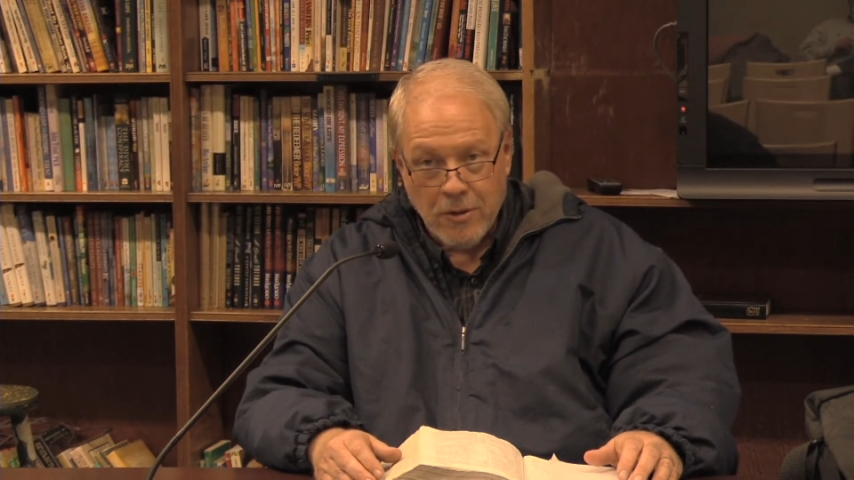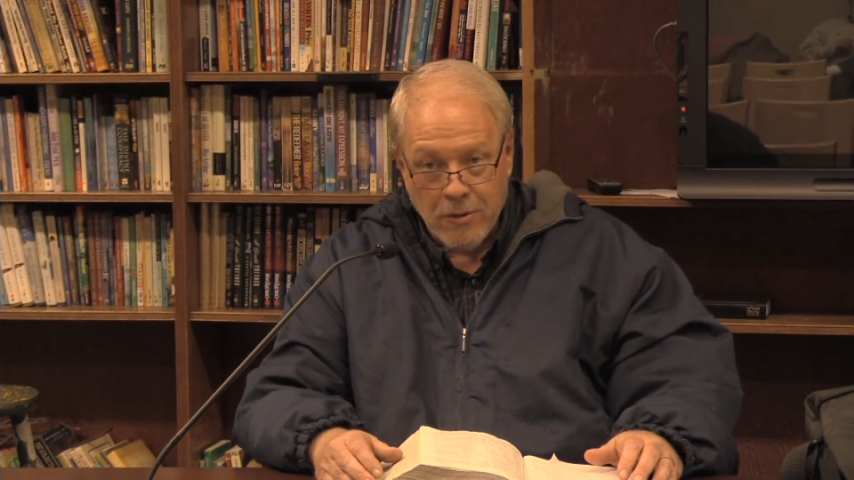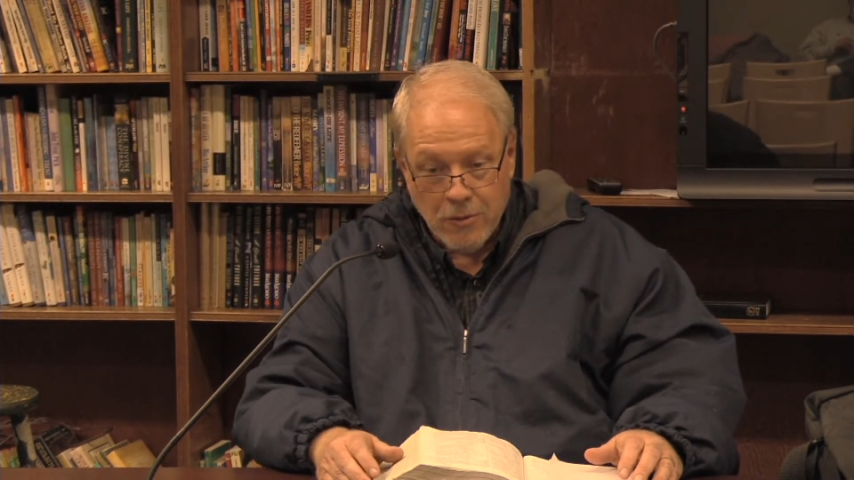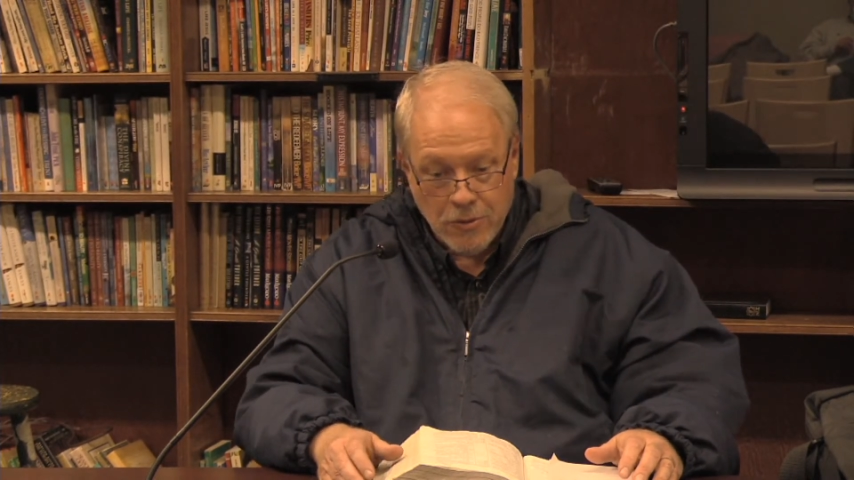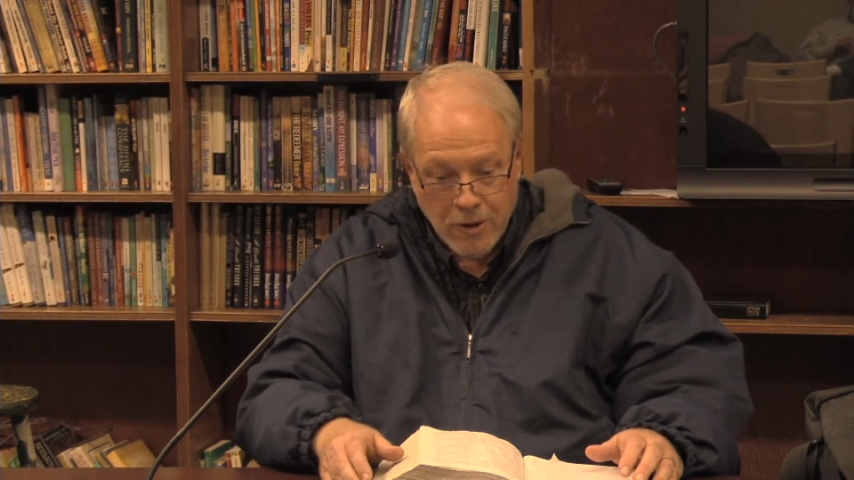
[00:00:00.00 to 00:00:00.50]

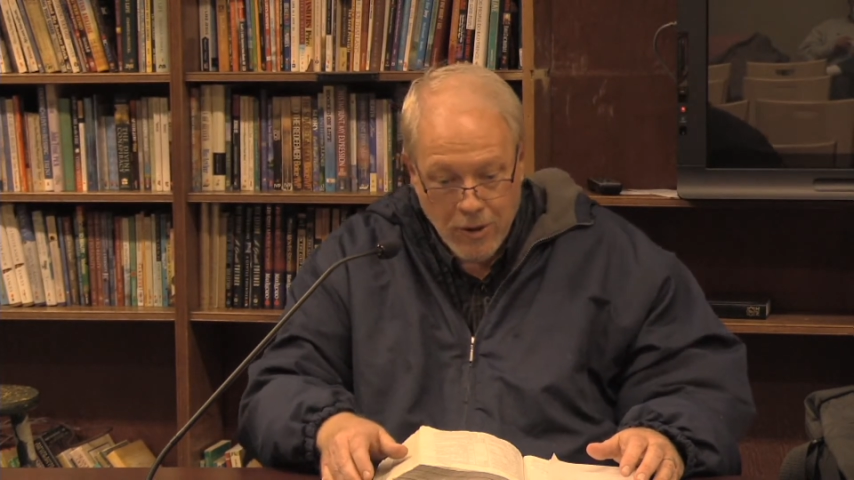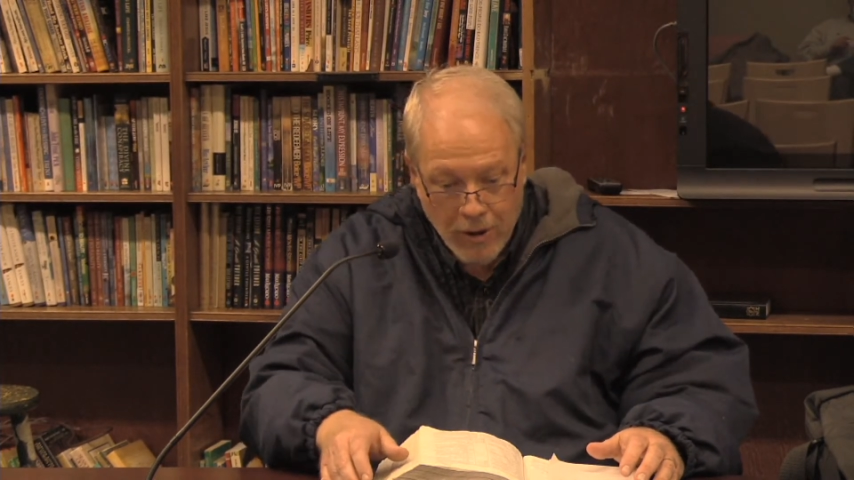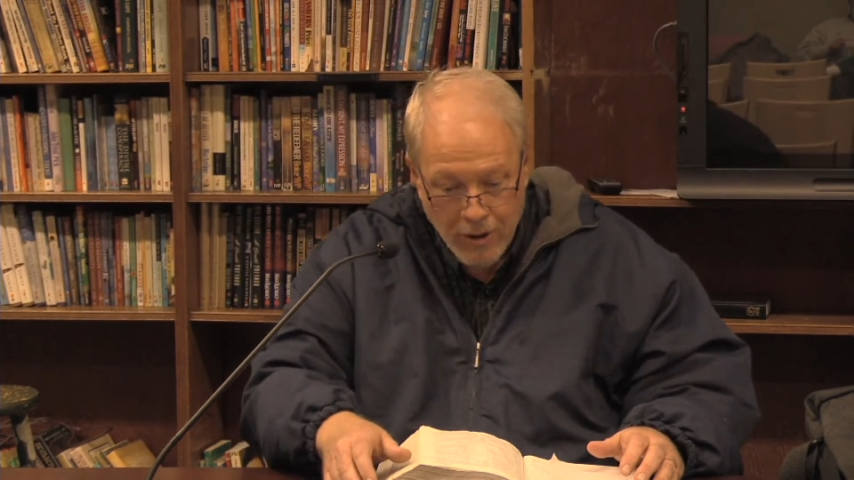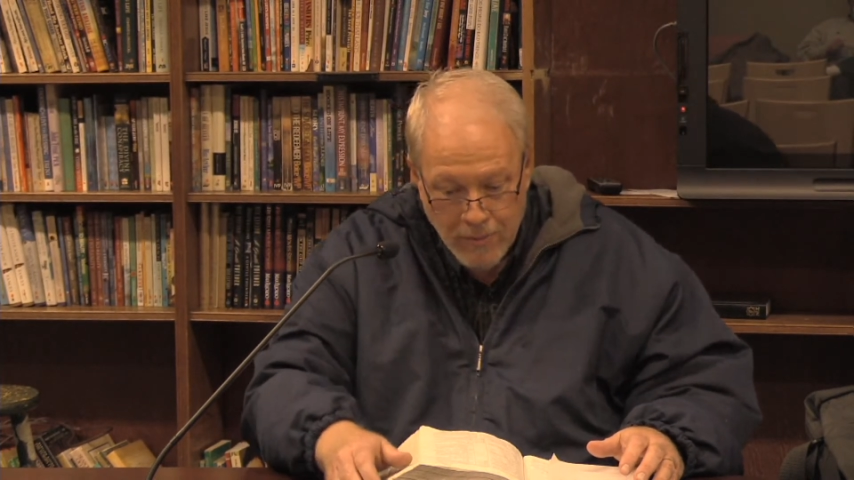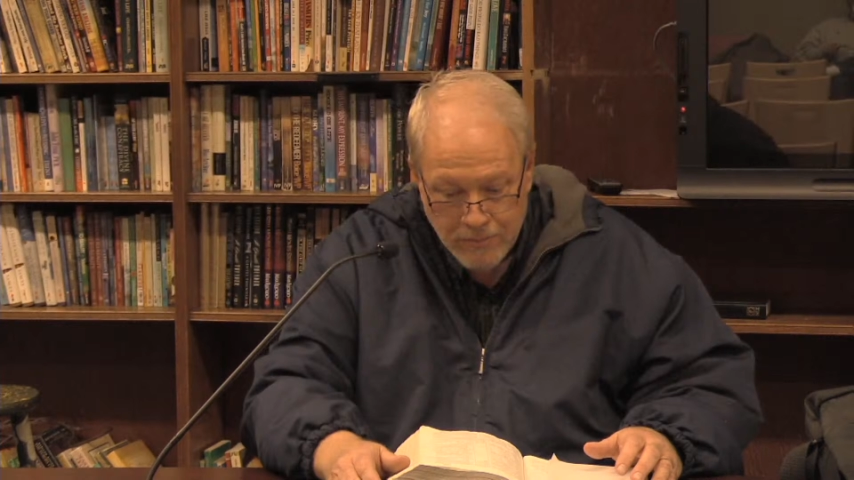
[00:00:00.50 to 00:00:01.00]
usually
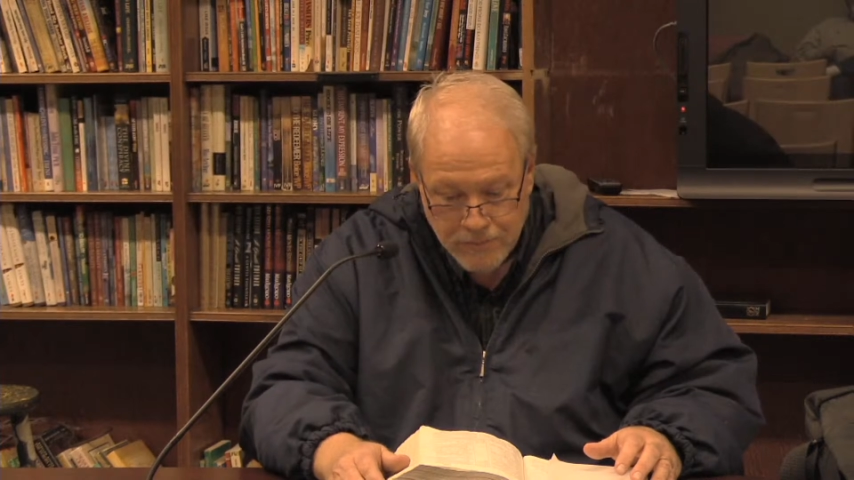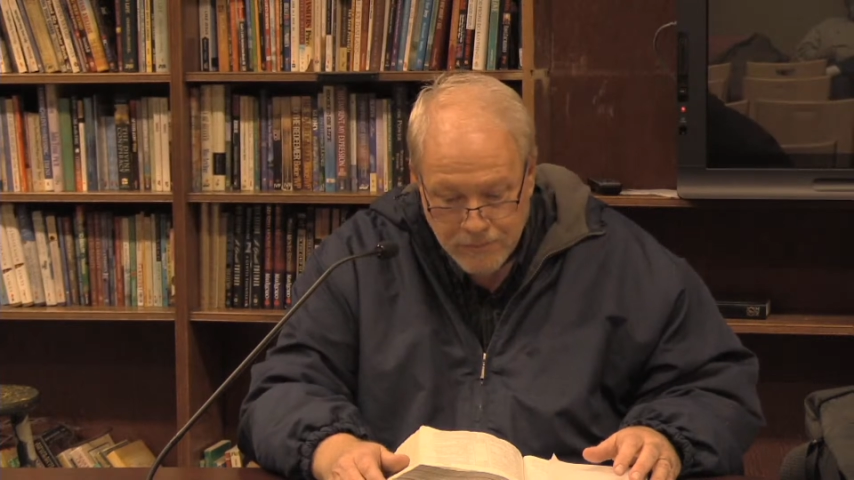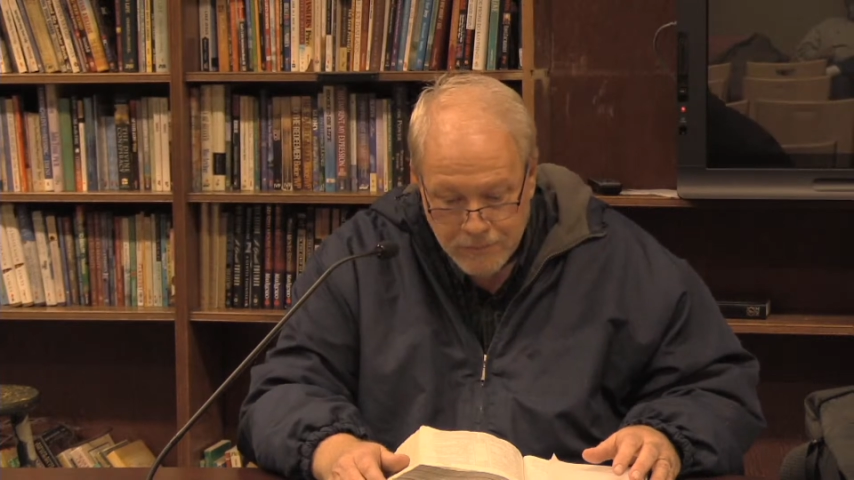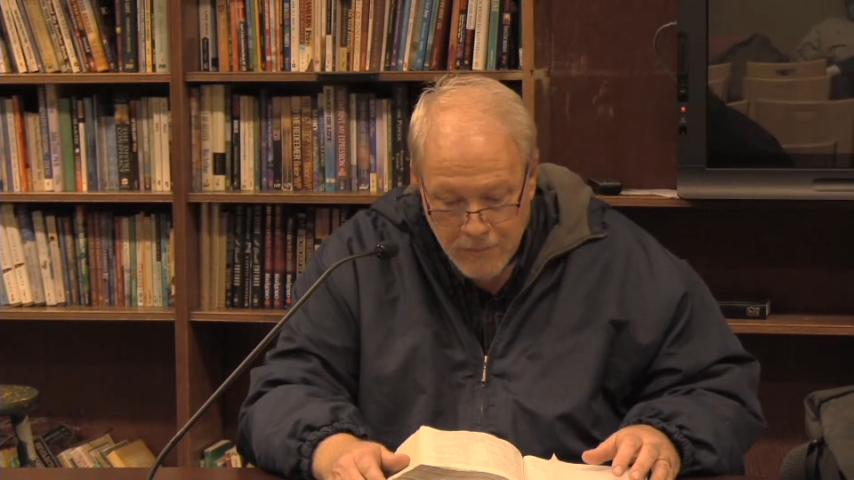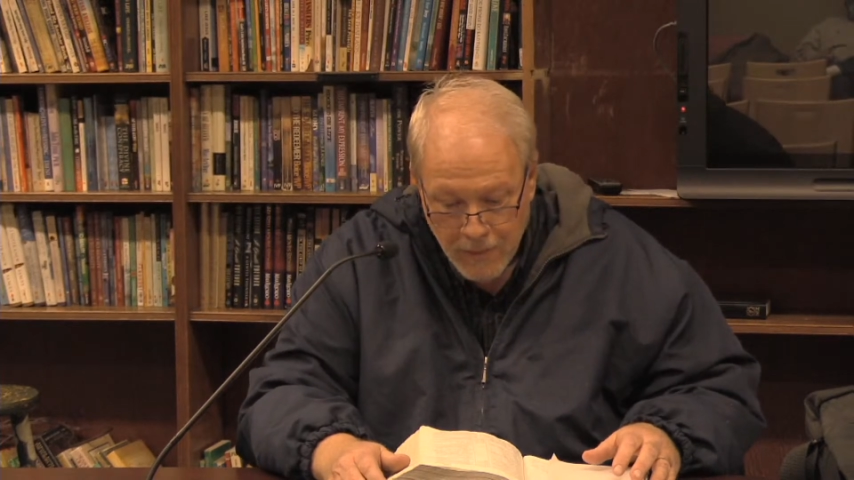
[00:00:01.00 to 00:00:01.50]
call him.
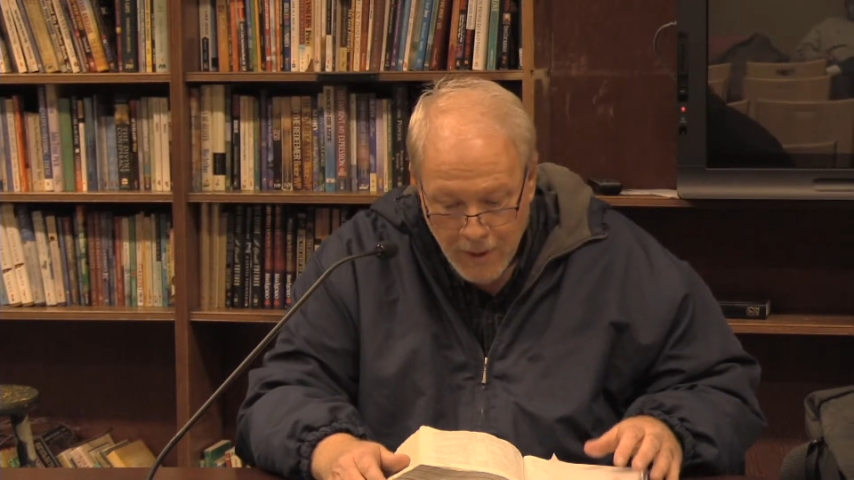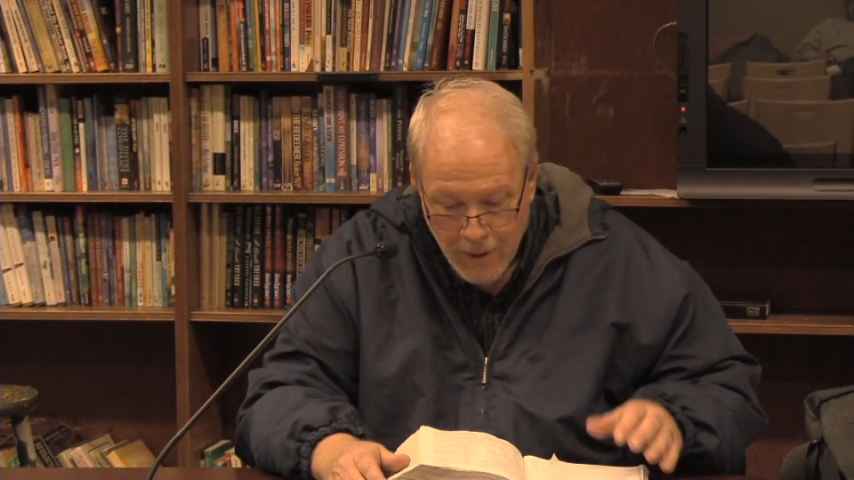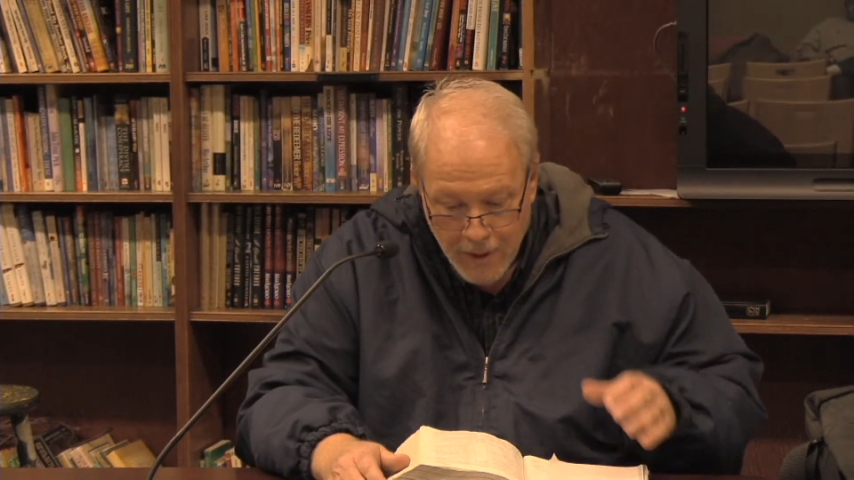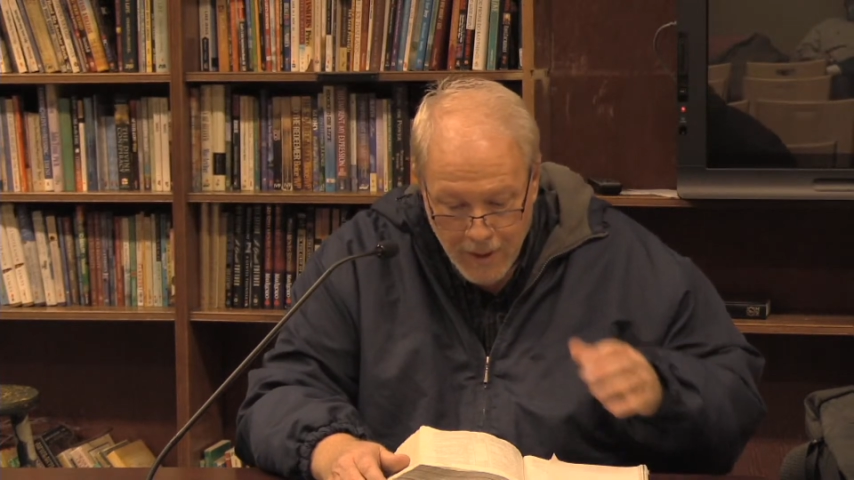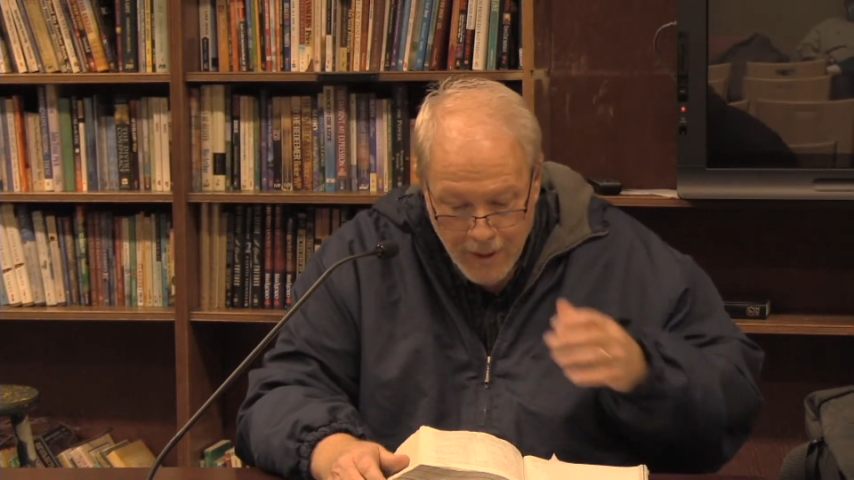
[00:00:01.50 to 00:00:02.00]

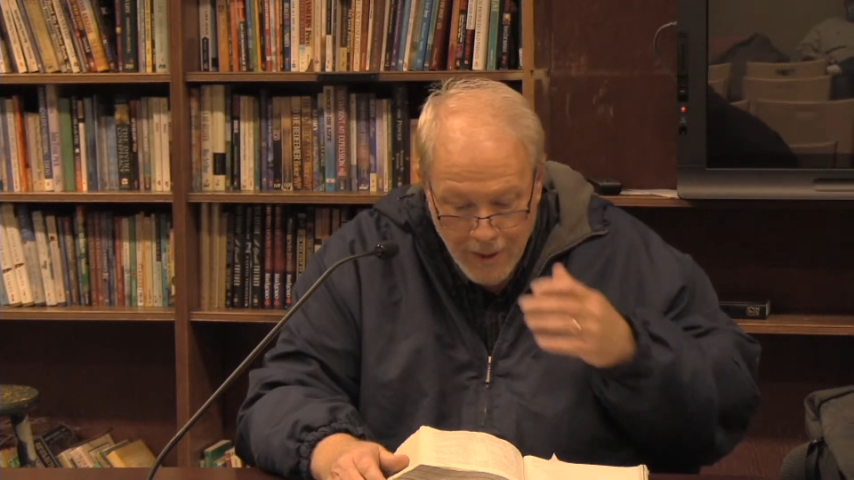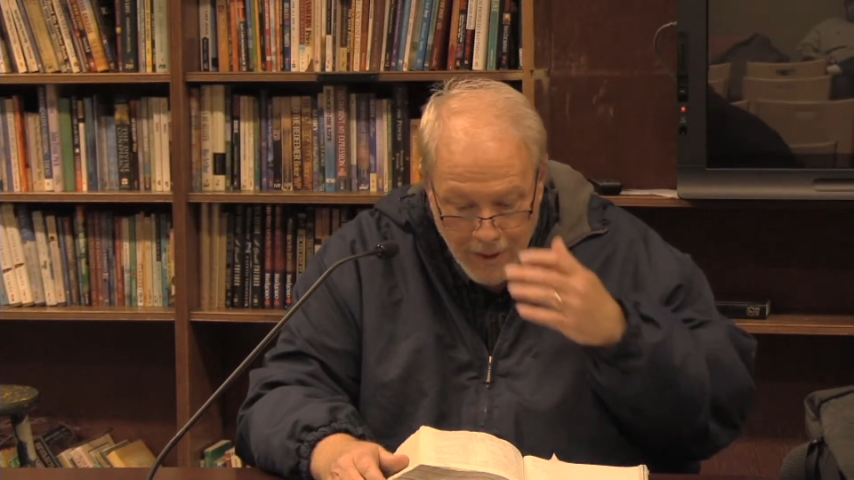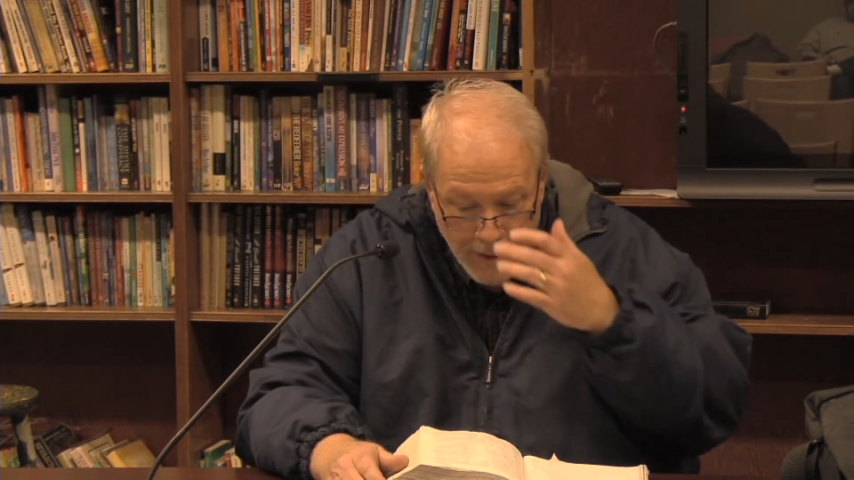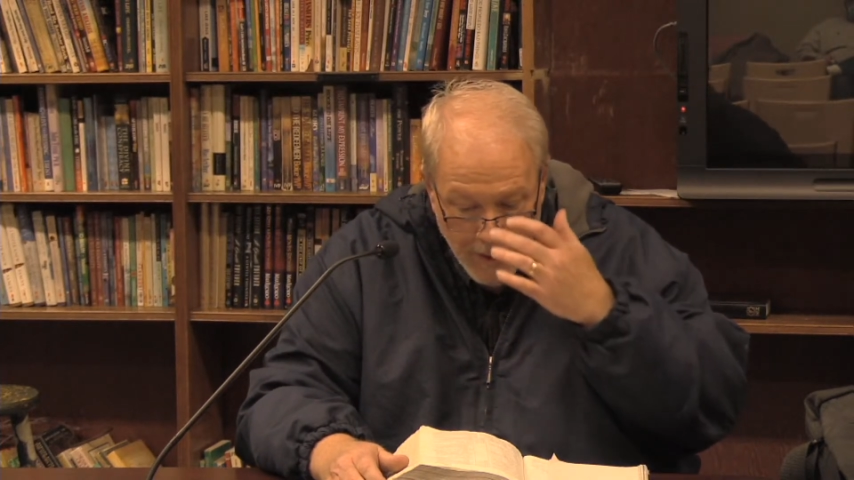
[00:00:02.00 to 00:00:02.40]
And